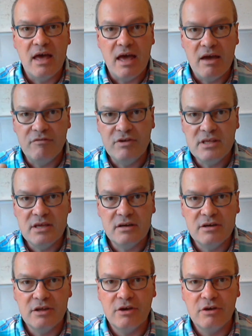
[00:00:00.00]
Every
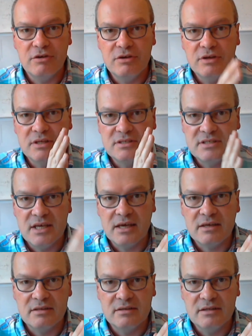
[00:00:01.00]
year now is
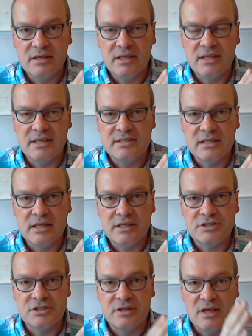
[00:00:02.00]
taken in
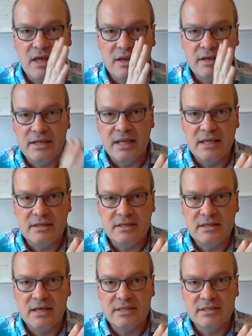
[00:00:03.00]
isolation. 90
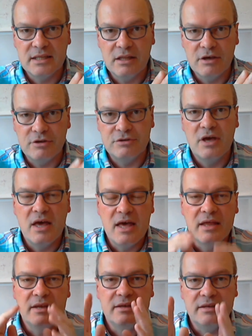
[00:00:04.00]
days allowed.
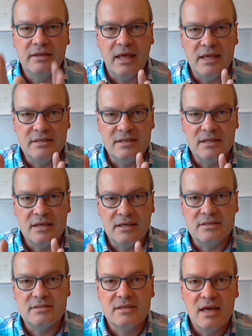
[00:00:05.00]
90
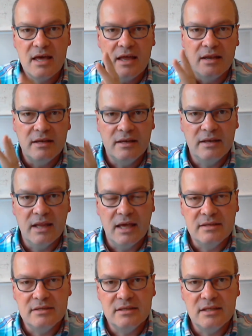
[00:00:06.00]
days.
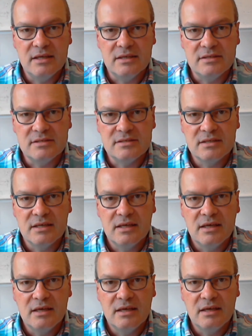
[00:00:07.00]
90 days.
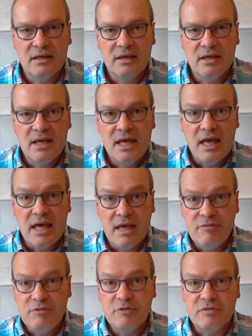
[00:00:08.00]

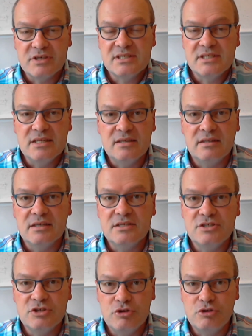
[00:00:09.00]
If you've exceeded
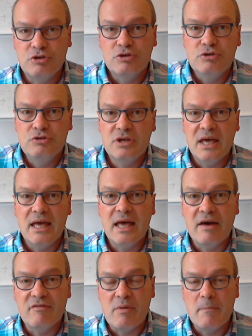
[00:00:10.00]
this, you could
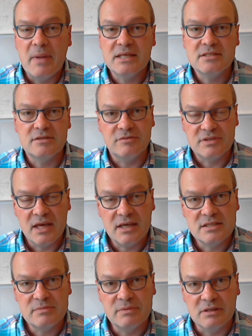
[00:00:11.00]
have a massive
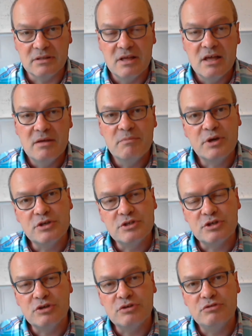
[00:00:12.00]
tax bill because
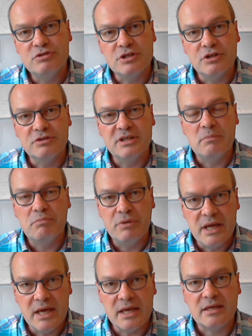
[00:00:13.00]
it could result in a
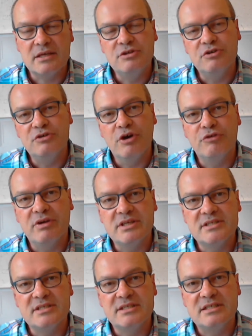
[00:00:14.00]
break in your
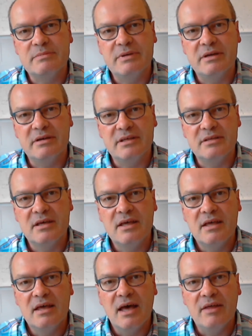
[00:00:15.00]
non-residency period,
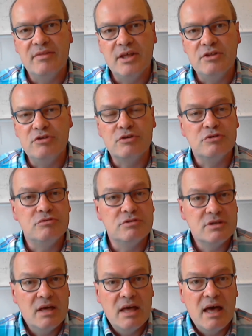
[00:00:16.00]
and then you could
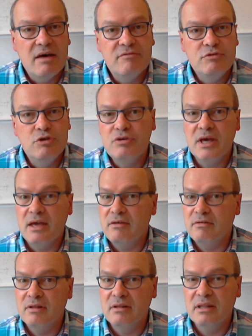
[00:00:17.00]
have UK
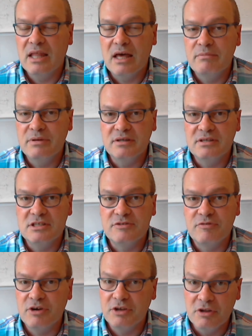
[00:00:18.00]
liabilities
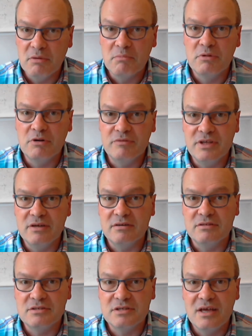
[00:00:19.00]
for a number of
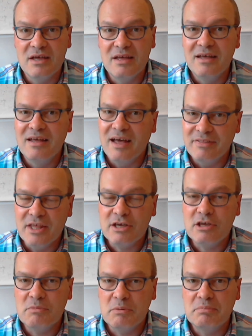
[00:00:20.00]
years, and
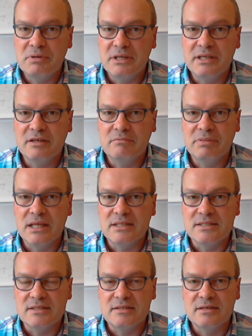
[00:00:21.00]
that could be pretty
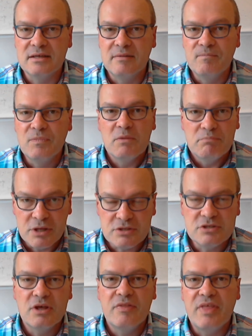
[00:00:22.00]
unpleasant.
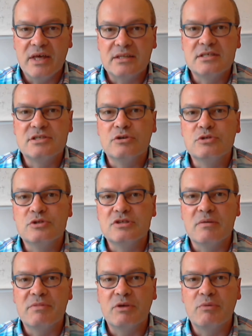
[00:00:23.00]
But that is also
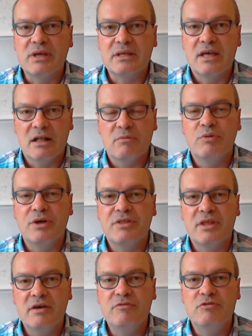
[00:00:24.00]
something we can help
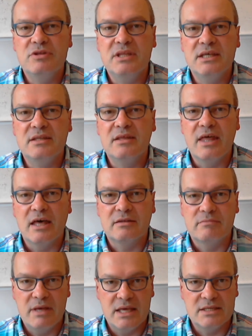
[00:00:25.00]
with if you need that
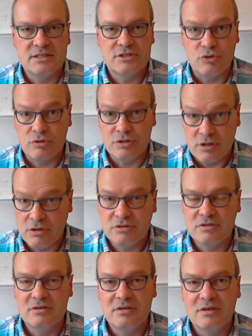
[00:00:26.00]
mess sorted out.